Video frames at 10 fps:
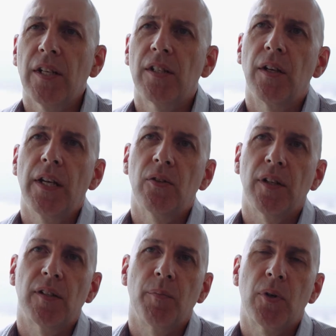actually
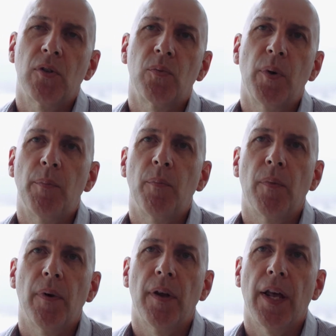interesting because we
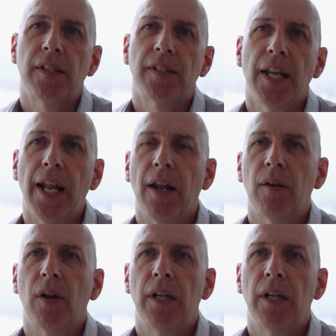had set out